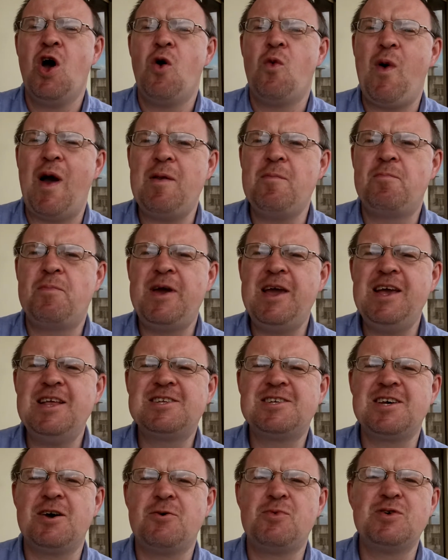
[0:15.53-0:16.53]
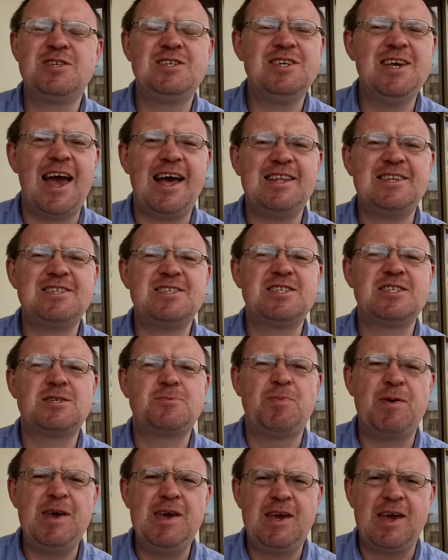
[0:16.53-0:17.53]
When Peter was yet
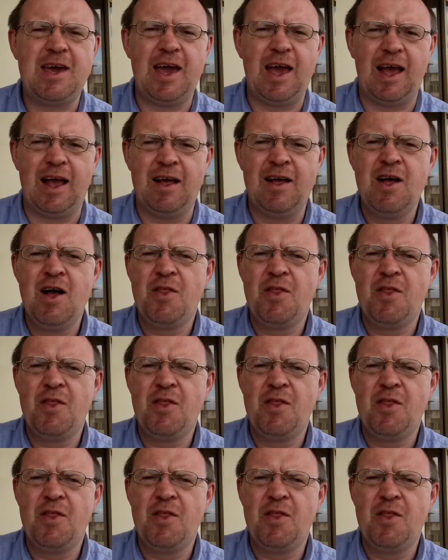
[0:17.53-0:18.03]
speaking,